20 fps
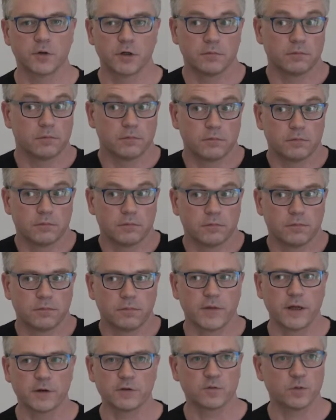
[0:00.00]
But
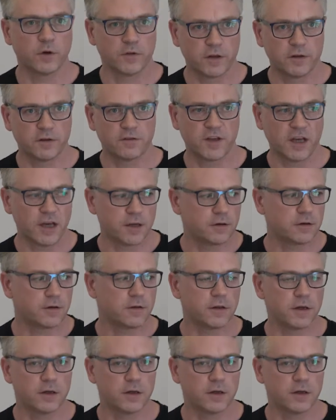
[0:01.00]
that's what they said.